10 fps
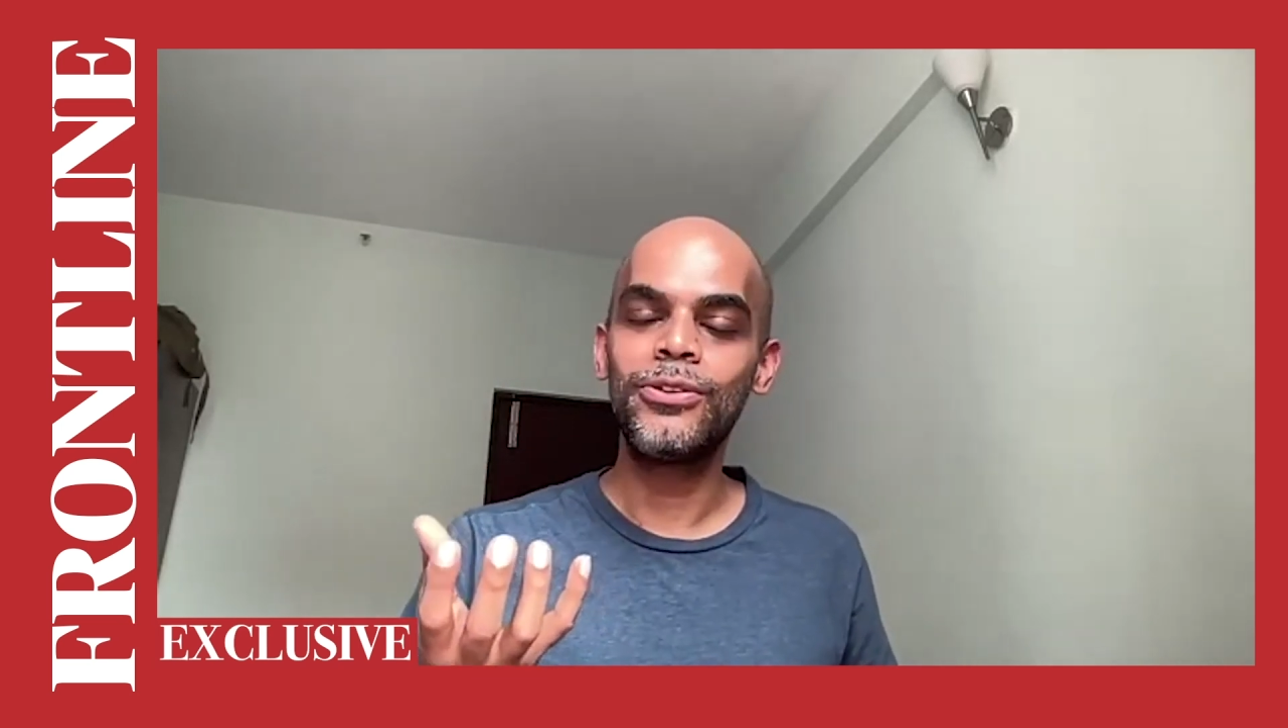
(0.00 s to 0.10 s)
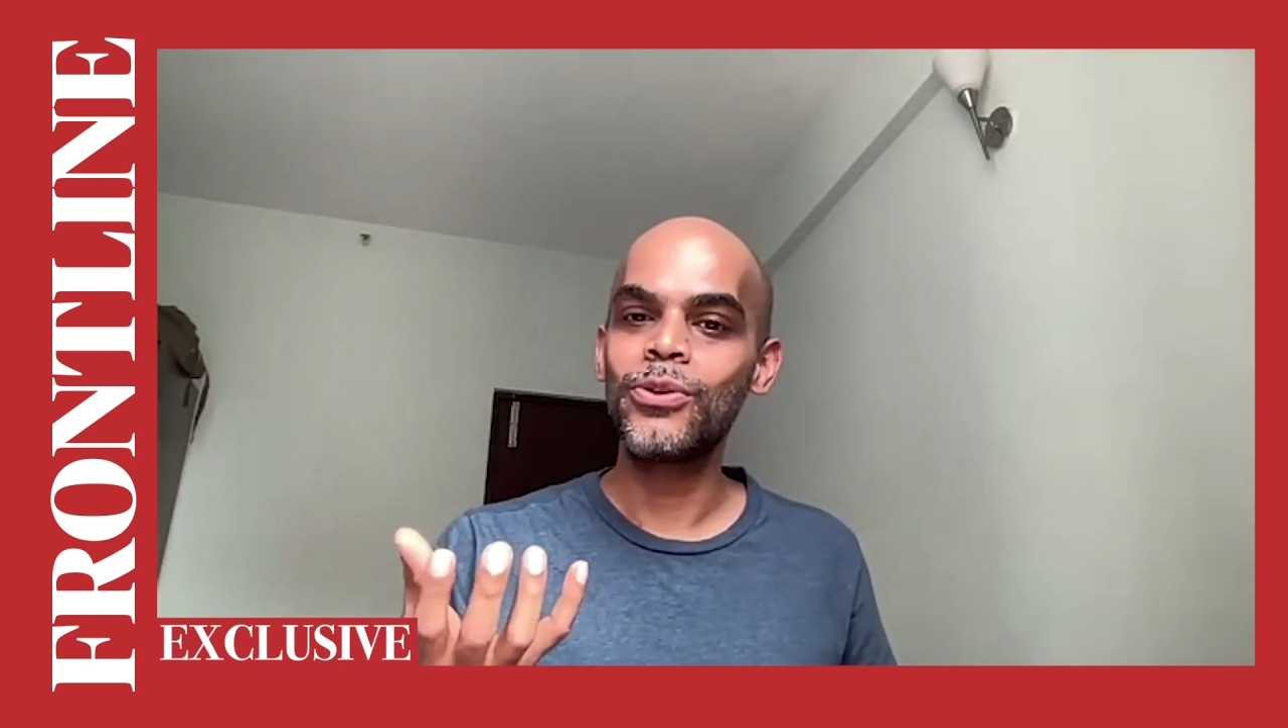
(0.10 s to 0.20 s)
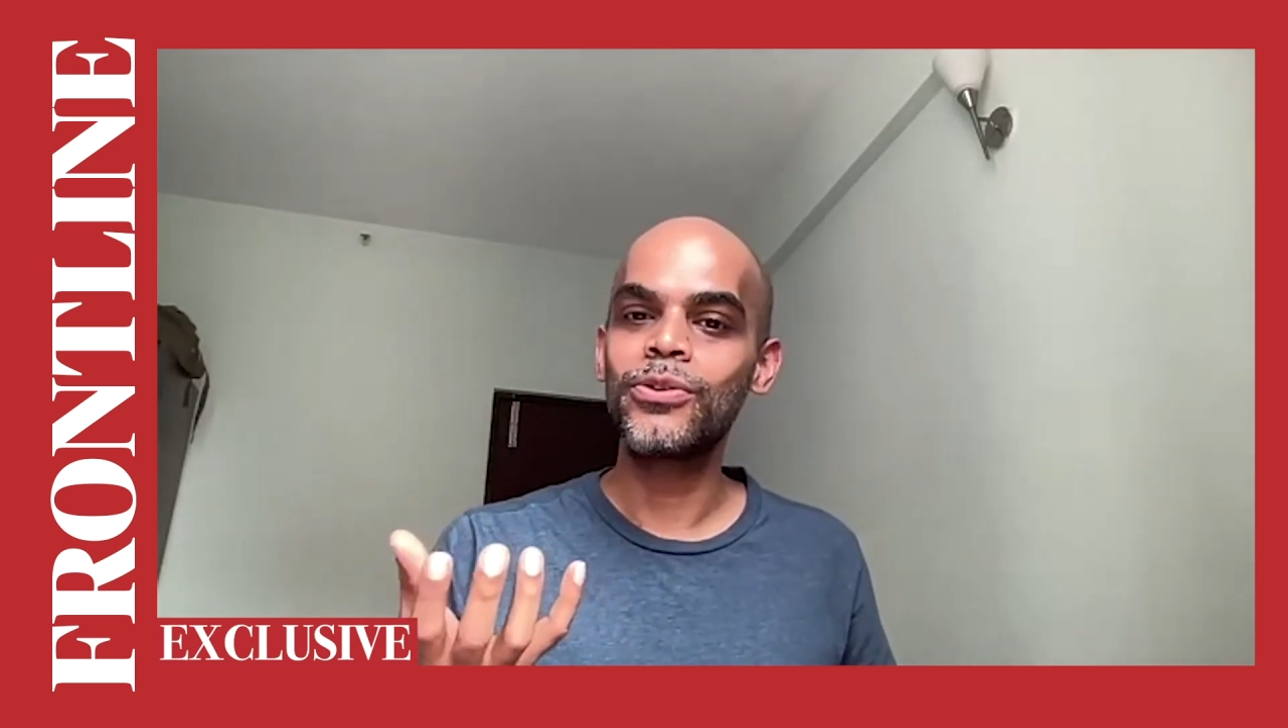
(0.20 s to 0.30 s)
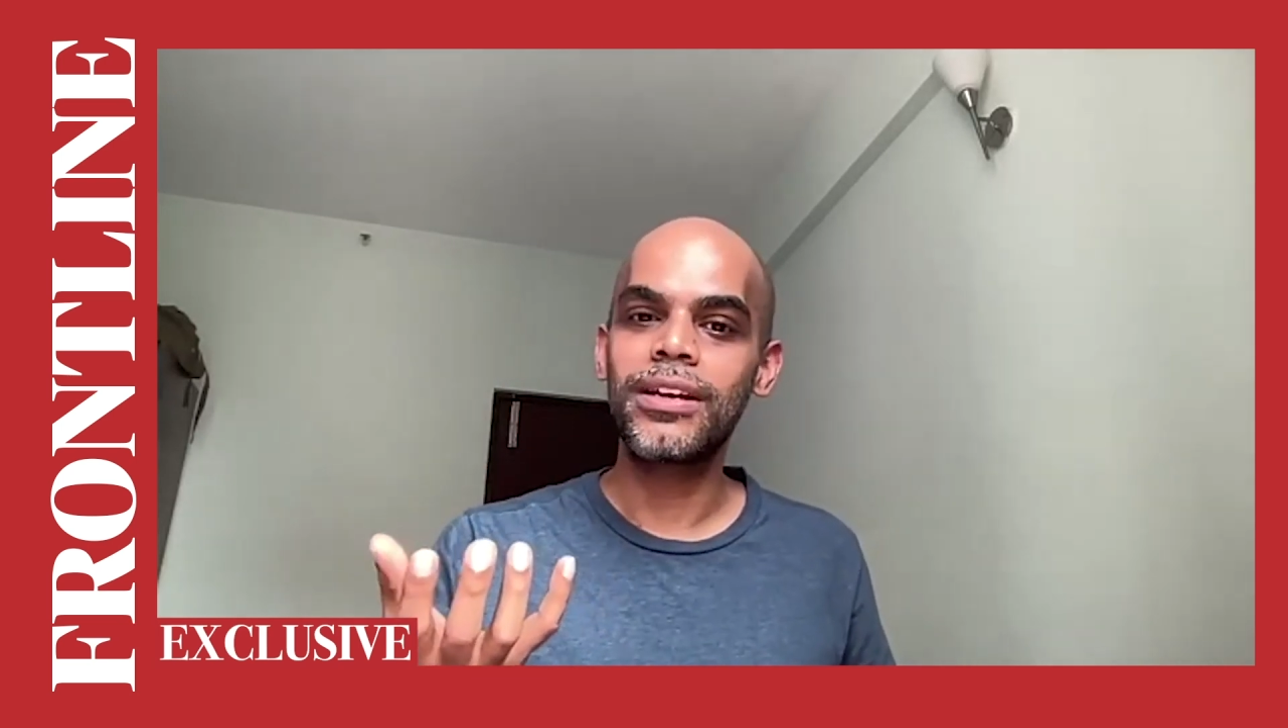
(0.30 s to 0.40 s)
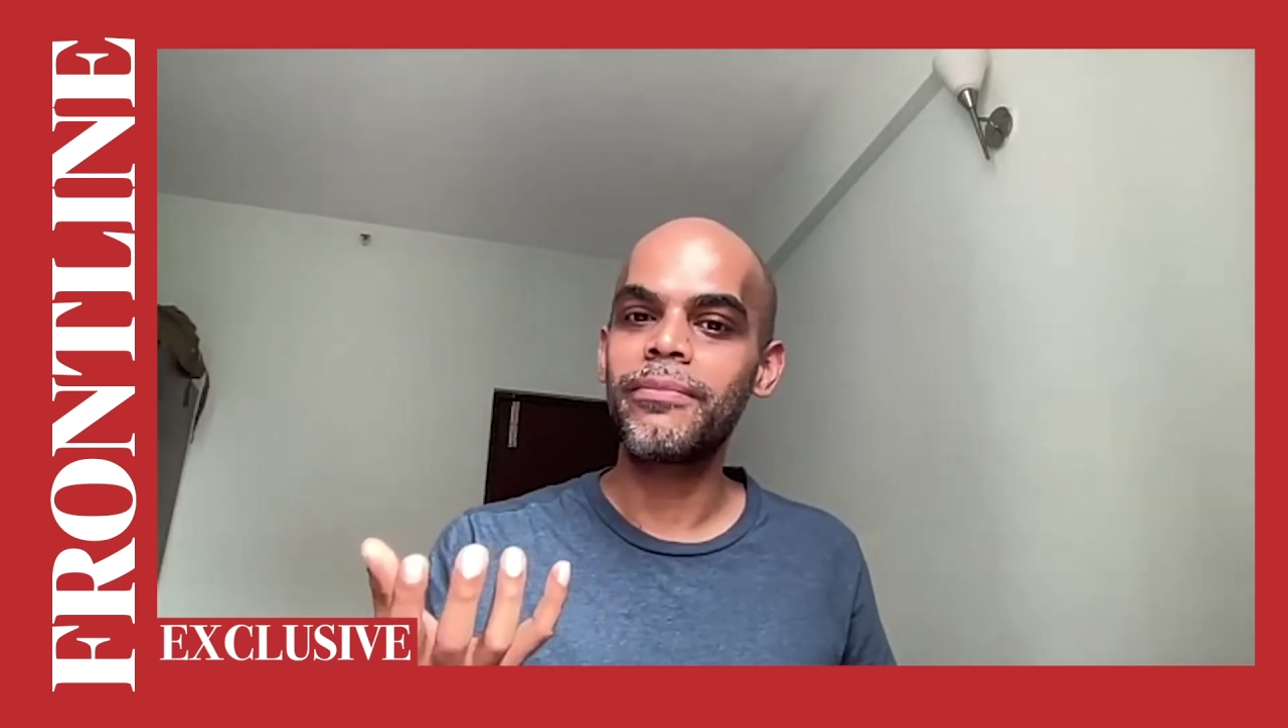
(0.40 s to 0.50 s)

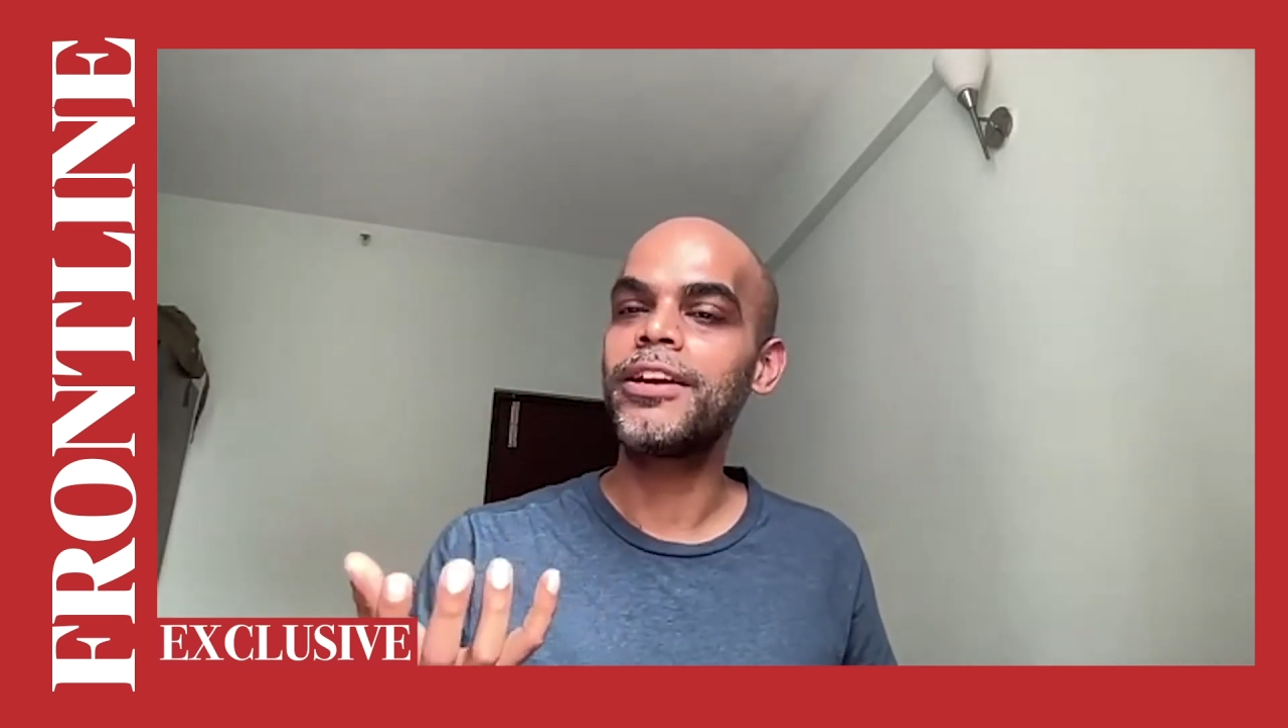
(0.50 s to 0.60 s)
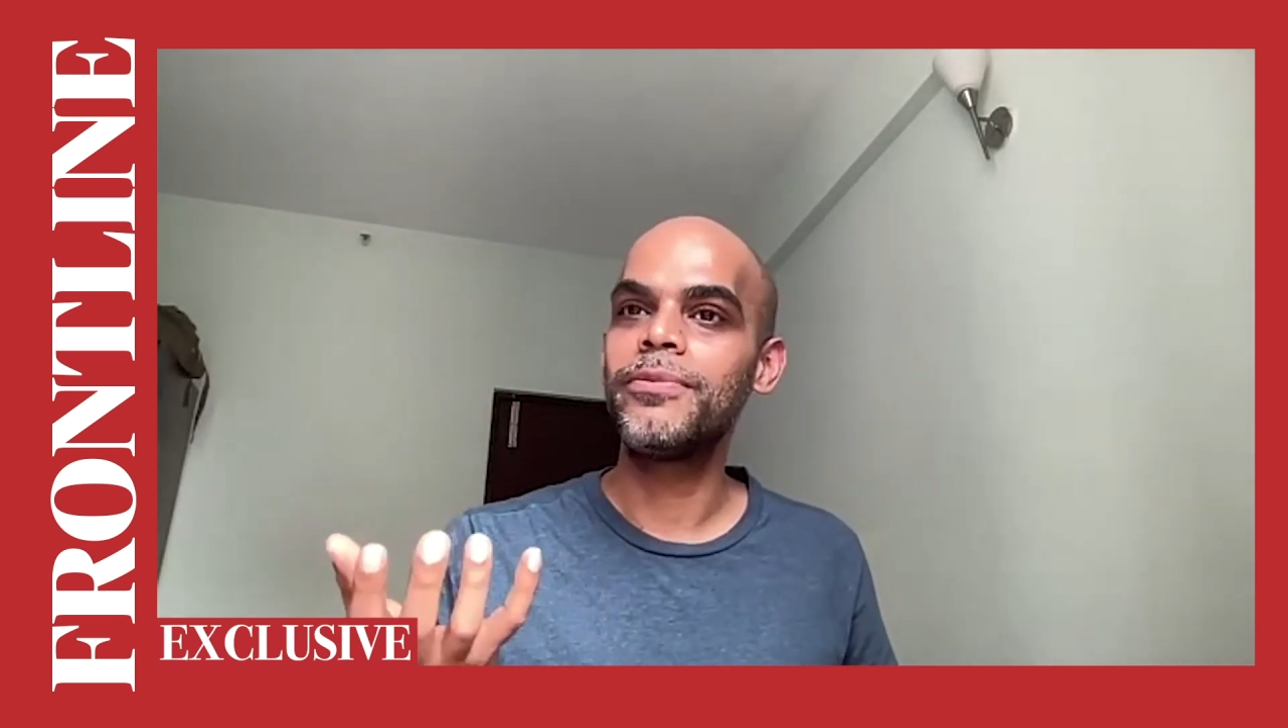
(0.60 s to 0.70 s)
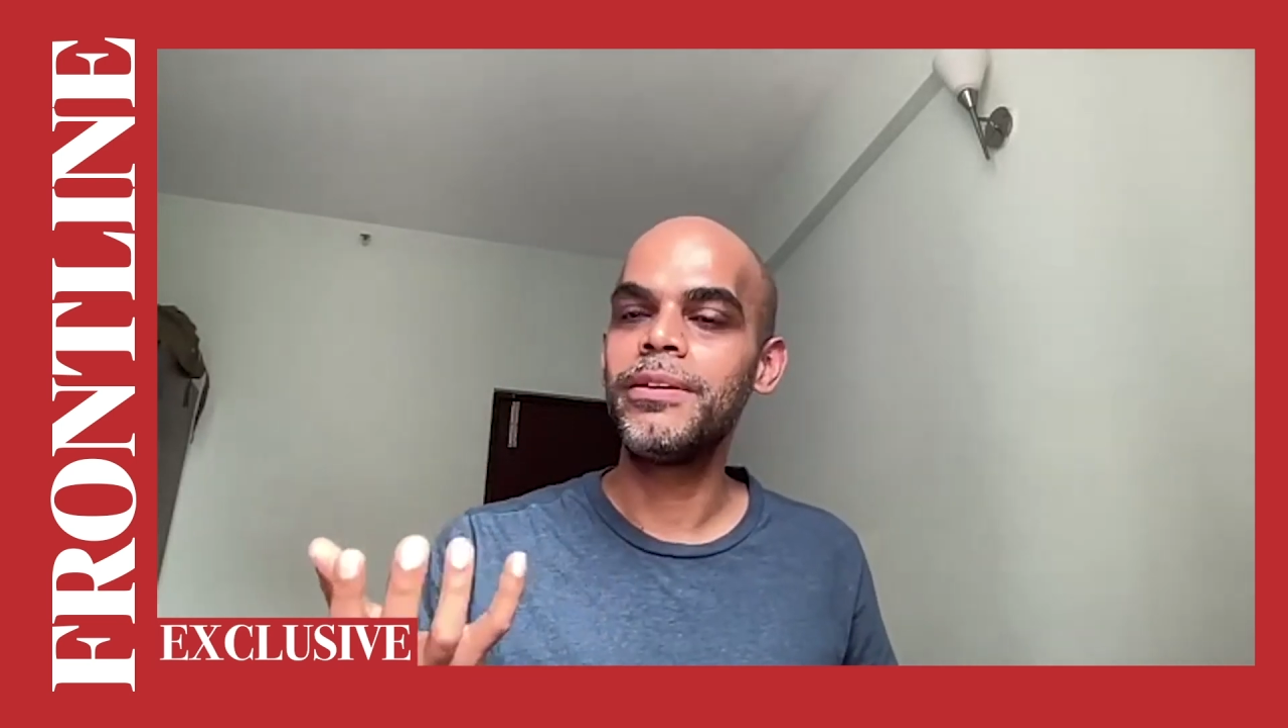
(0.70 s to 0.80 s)
jokes are meant